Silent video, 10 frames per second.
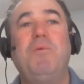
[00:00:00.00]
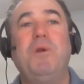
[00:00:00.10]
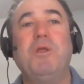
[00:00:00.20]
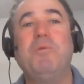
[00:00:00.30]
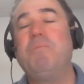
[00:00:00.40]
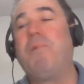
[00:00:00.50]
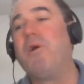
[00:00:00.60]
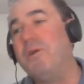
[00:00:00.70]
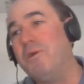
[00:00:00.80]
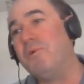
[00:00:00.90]
really, we
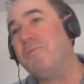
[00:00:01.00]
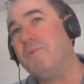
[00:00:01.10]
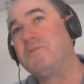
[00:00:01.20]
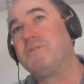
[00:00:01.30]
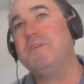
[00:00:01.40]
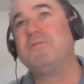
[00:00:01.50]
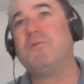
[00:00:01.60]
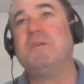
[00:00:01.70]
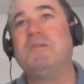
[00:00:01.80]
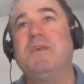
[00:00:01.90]
partner with most of these
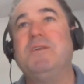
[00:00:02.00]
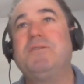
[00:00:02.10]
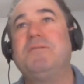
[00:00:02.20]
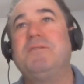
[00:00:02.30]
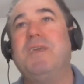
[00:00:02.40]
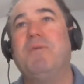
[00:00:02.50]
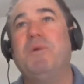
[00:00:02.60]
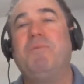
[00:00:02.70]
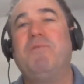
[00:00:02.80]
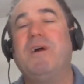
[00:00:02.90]
organizations. Again,
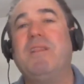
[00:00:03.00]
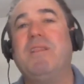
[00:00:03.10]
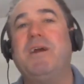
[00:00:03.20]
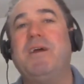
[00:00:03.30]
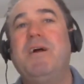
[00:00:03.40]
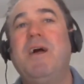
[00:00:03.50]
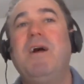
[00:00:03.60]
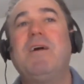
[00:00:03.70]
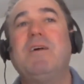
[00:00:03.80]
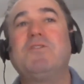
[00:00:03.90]
we provide a lot of
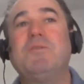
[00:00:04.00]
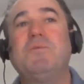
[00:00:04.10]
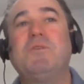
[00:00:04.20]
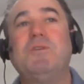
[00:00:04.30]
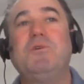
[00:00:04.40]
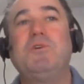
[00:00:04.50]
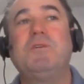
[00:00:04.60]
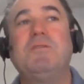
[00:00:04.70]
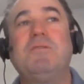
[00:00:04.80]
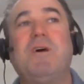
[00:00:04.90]
custom
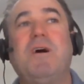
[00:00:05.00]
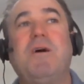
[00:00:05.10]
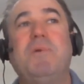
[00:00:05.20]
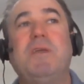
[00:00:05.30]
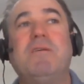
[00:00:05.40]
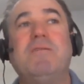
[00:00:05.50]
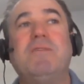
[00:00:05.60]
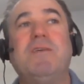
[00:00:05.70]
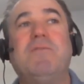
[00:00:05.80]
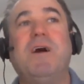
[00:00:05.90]
solutions because
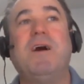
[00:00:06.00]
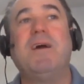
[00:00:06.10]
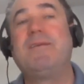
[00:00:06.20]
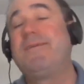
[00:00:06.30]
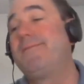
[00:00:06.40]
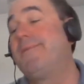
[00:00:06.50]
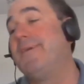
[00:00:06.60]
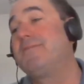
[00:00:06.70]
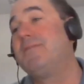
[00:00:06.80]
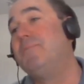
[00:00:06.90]
they've got
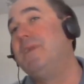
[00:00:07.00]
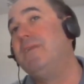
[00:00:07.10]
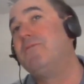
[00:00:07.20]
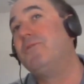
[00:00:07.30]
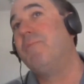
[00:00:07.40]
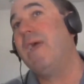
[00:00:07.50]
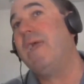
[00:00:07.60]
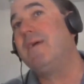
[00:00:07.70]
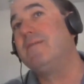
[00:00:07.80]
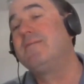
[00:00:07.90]
custom needs or
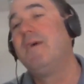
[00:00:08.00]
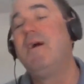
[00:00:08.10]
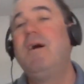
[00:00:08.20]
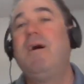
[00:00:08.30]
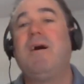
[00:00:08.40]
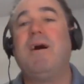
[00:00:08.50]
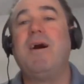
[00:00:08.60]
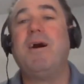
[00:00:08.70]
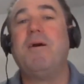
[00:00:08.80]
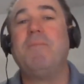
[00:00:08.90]
demands.
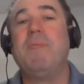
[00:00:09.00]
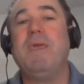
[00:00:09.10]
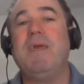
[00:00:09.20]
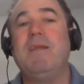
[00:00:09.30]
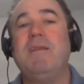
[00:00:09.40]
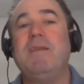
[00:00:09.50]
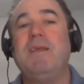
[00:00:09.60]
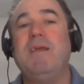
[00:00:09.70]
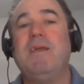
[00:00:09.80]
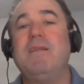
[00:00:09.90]

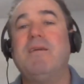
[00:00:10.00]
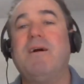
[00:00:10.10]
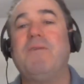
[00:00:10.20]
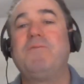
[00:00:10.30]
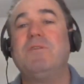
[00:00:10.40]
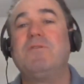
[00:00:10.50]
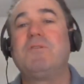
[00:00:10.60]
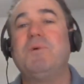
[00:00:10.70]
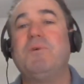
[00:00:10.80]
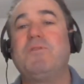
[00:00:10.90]
And often
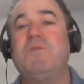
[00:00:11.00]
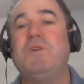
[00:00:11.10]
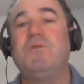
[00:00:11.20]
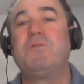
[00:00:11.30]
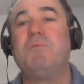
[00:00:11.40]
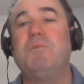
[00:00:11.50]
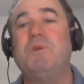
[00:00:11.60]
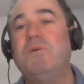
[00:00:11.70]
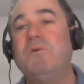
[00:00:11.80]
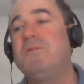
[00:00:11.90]
some of those features can be
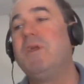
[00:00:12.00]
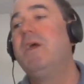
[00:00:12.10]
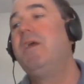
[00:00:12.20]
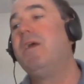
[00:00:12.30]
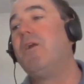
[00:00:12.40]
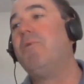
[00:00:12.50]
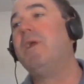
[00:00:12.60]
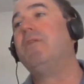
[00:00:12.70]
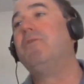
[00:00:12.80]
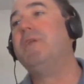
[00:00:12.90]
used in our
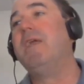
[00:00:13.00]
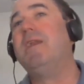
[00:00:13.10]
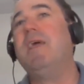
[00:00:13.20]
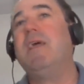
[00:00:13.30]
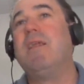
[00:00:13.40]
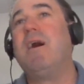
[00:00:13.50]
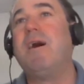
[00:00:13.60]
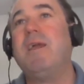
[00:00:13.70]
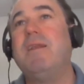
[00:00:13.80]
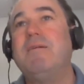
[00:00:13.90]
regular day-to-day
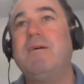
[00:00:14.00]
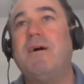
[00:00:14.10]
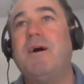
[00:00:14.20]
line.